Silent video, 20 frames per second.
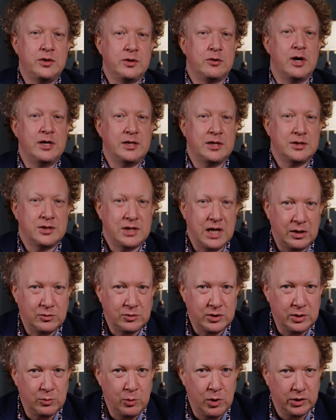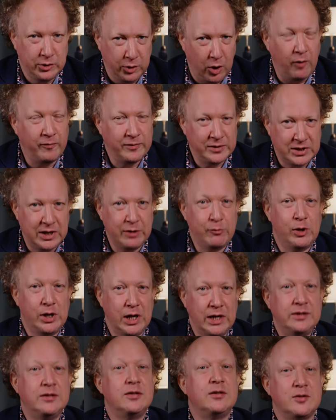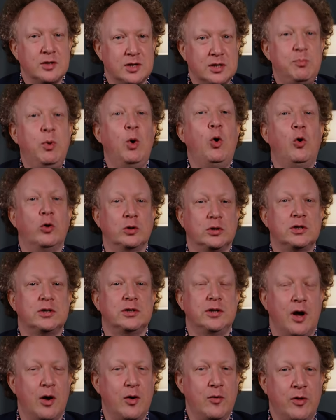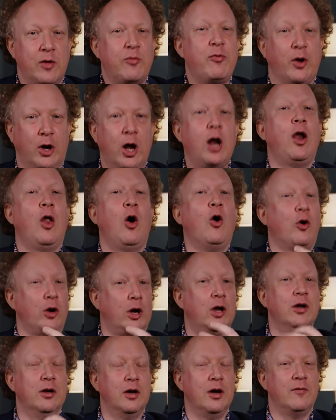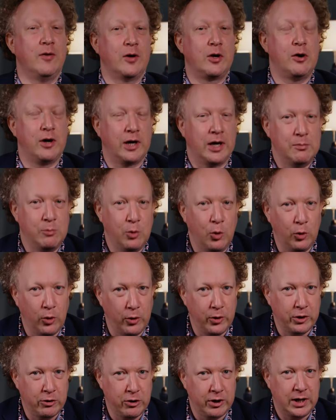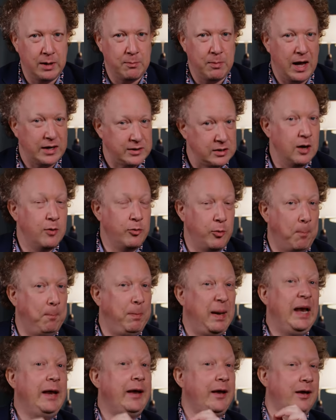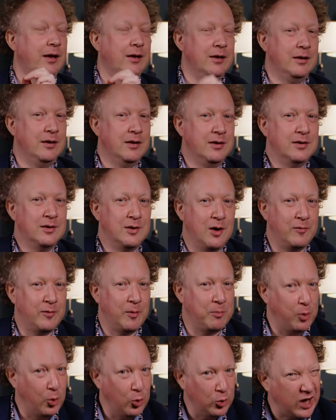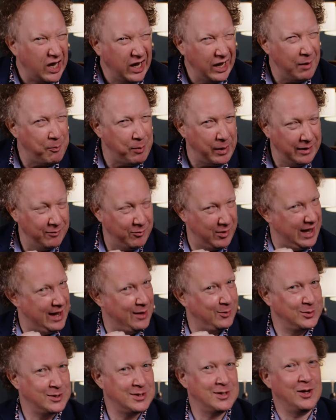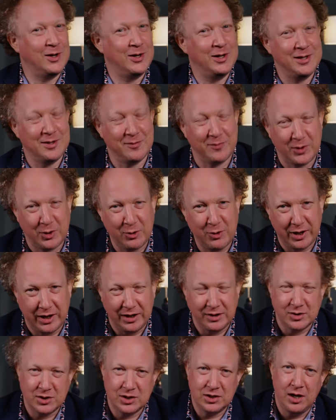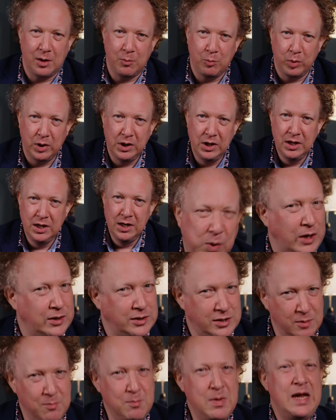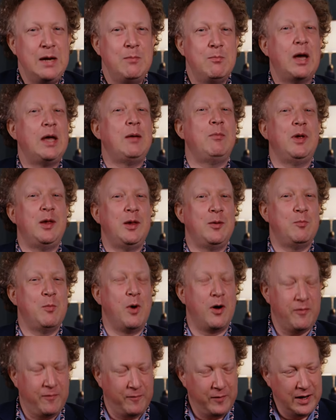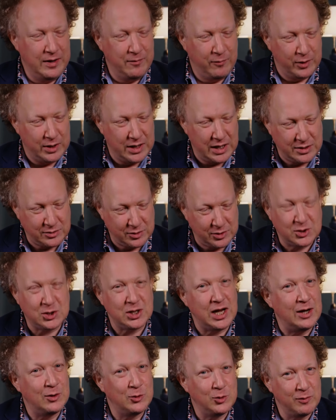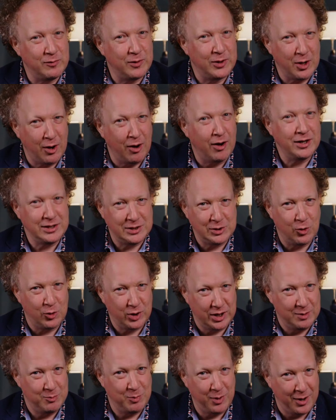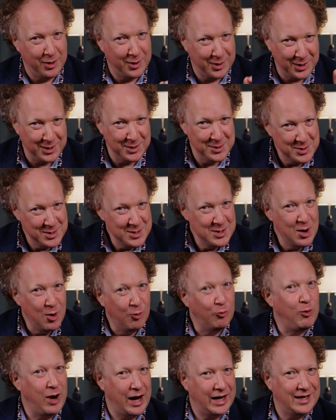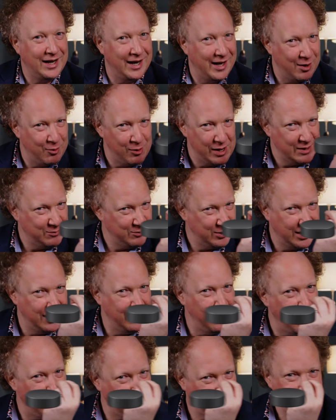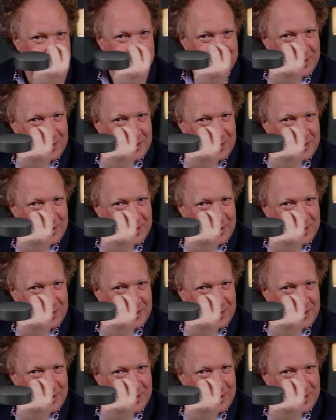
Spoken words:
of the greatest sounds in the world are obviously related to sports. You know, the clonk of a cricket ball on a cricket bat, the plink of a ball clipping the outside of a cricket stump. But to me, maybe my favourite is the sound of an ice hockey puck rattling around the glass in